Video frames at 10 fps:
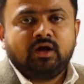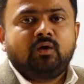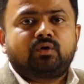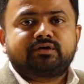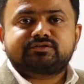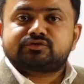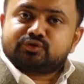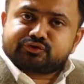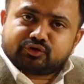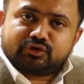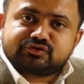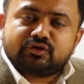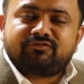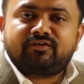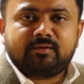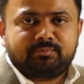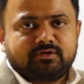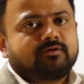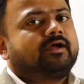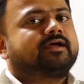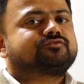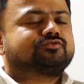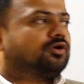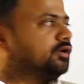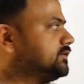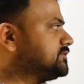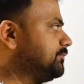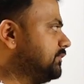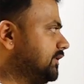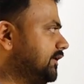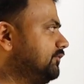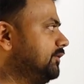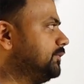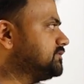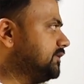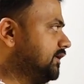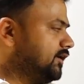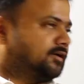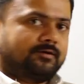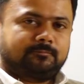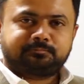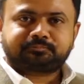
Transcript: what is the sociology of labor, and so on is something that we'll be studying here.